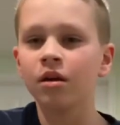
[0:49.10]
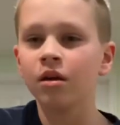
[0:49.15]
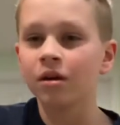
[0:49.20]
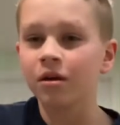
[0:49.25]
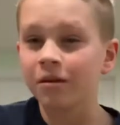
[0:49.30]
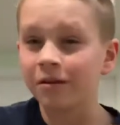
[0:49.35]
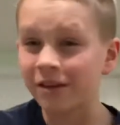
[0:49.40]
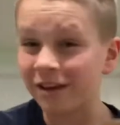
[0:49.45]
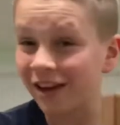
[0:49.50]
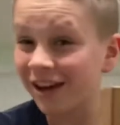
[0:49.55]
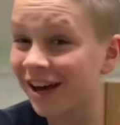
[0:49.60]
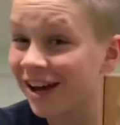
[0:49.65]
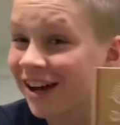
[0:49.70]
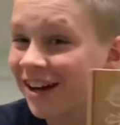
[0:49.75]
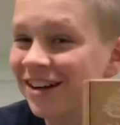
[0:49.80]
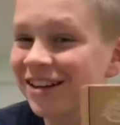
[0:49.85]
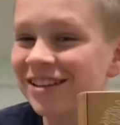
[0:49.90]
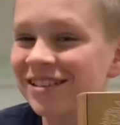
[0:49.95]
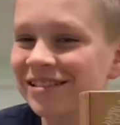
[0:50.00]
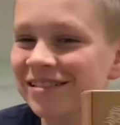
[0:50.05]
Yeah.
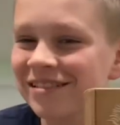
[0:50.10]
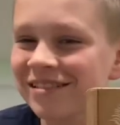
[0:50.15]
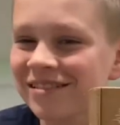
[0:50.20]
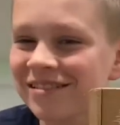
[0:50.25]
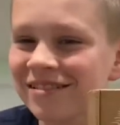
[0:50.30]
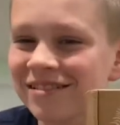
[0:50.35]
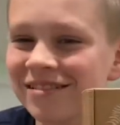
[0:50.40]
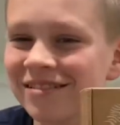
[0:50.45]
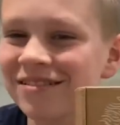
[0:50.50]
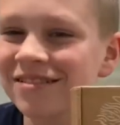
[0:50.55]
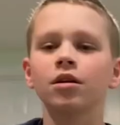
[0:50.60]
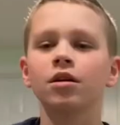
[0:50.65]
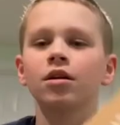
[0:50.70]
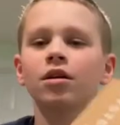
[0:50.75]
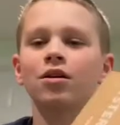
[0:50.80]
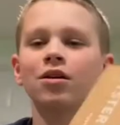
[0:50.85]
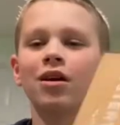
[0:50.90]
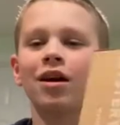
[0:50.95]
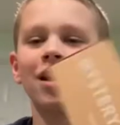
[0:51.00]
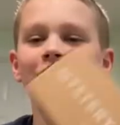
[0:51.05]

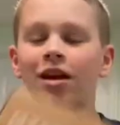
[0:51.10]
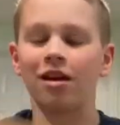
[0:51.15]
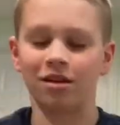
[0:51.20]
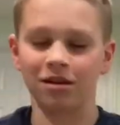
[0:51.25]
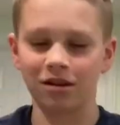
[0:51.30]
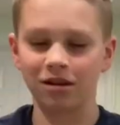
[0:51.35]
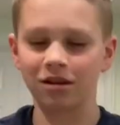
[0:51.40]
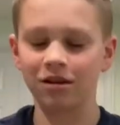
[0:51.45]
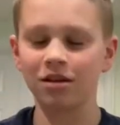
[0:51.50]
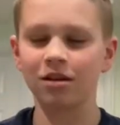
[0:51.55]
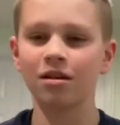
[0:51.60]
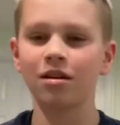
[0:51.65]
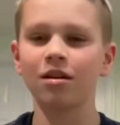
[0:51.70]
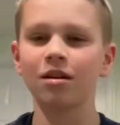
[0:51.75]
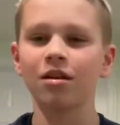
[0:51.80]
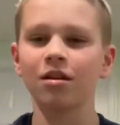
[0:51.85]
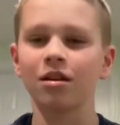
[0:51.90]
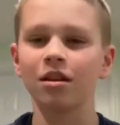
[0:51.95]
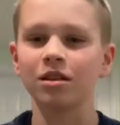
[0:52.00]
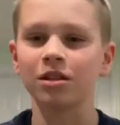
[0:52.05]
Okay.
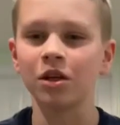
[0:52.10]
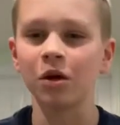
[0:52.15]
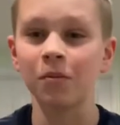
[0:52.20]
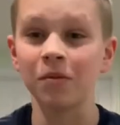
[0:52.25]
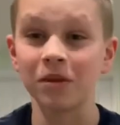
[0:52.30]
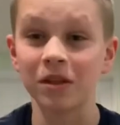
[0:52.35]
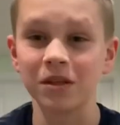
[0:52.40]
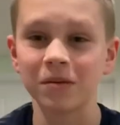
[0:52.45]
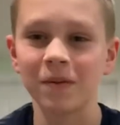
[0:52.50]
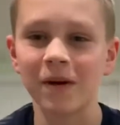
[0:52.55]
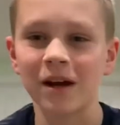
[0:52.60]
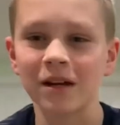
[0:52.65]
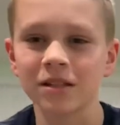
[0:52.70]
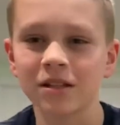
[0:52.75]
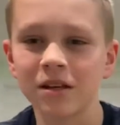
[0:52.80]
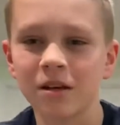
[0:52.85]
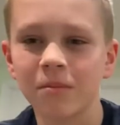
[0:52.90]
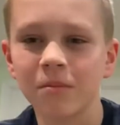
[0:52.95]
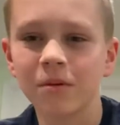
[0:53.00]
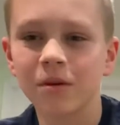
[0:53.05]
Let's open this box
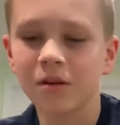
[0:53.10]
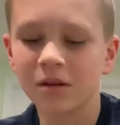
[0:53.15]
up.